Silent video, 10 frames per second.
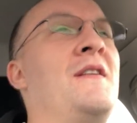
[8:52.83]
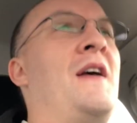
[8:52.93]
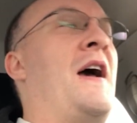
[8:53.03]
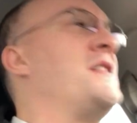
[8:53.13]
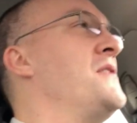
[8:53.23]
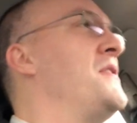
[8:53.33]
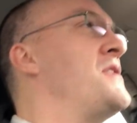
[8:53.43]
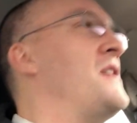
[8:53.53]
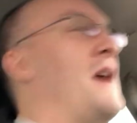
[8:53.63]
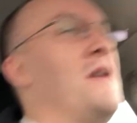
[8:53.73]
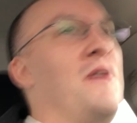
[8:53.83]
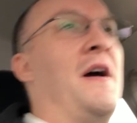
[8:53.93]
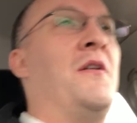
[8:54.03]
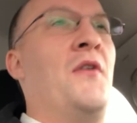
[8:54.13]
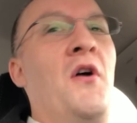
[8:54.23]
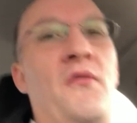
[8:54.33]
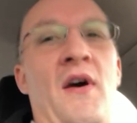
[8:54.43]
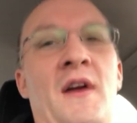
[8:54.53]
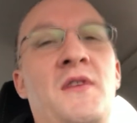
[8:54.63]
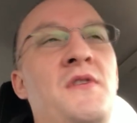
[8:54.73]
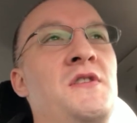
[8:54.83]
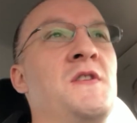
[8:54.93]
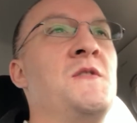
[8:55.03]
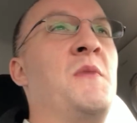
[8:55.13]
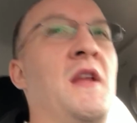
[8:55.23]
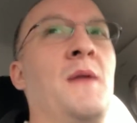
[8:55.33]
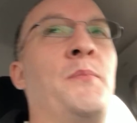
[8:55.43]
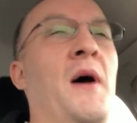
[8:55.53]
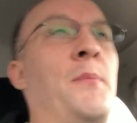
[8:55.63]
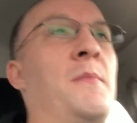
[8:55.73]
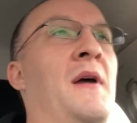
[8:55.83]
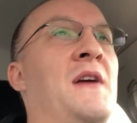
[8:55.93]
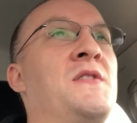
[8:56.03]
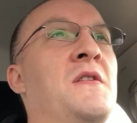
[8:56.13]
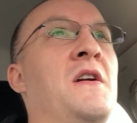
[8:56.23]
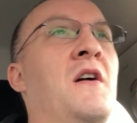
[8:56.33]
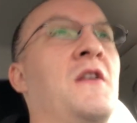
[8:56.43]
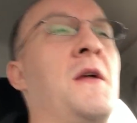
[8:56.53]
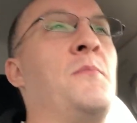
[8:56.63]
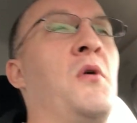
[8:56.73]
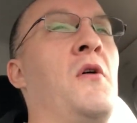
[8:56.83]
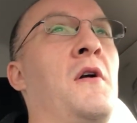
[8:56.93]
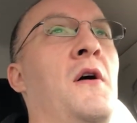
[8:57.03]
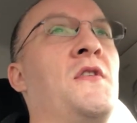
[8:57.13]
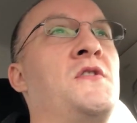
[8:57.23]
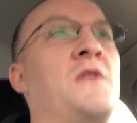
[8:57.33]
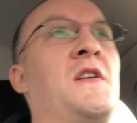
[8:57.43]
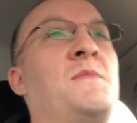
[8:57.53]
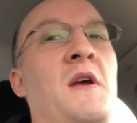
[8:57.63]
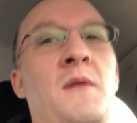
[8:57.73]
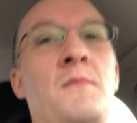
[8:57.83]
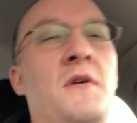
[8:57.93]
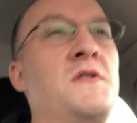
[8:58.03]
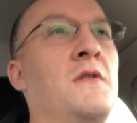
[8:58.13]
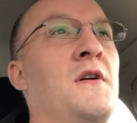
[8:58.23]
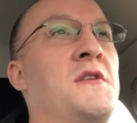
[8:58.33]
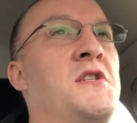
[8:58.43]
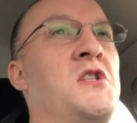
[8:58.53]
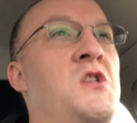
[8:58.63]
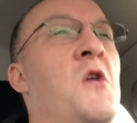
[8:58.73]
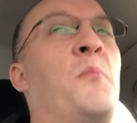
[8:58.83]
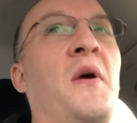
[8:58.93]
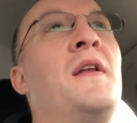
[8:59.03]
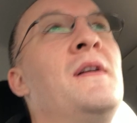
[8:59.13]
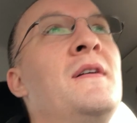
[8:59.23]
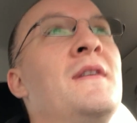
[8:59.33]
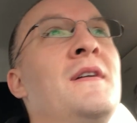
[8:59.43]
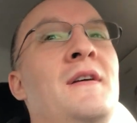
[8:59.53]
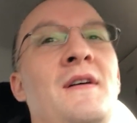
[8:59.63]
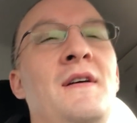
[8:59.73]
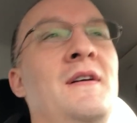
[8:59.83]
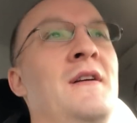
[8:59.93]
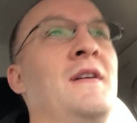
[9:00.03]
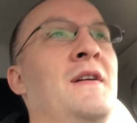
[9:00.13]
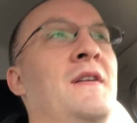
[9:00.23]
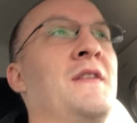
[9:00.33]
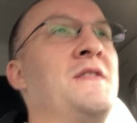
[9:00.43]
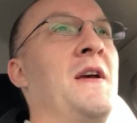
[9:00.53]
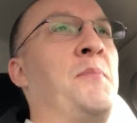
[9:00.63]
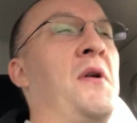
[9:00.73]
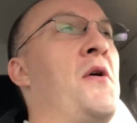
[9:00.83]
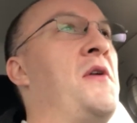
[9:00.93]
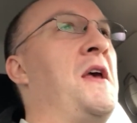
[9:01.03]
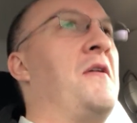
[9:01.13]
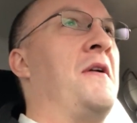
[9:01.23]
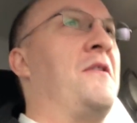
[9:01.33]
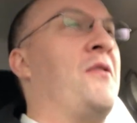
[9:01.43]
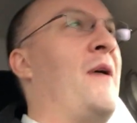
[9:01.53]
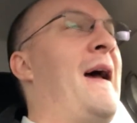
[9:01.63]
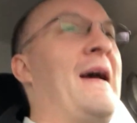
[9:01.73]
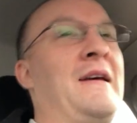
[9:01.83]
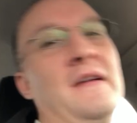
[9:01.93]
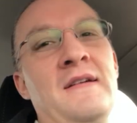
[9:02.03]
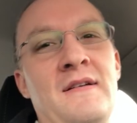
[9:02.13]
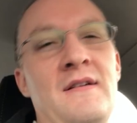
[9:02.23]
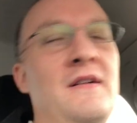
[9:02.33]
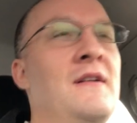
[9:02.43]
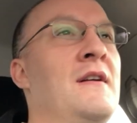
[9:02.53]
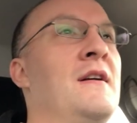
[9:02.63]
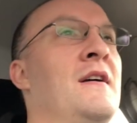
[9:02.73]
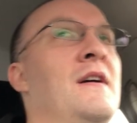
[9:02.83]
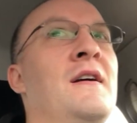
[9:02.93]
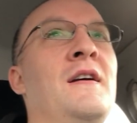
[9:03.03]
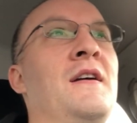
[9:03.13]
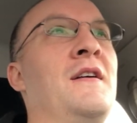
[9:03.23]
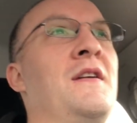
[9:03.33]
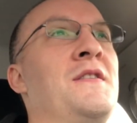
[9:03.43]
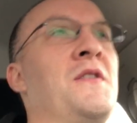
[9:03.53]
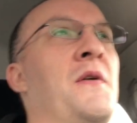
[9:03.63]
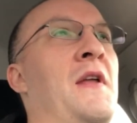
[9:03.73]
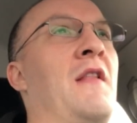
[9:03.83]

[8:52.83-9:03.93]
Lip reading: Activision, I don't know if Activision's being the puppet master here and then pulling all the strings, making Blizzard look stupid. It's like Pinocchio on crack. You're doing the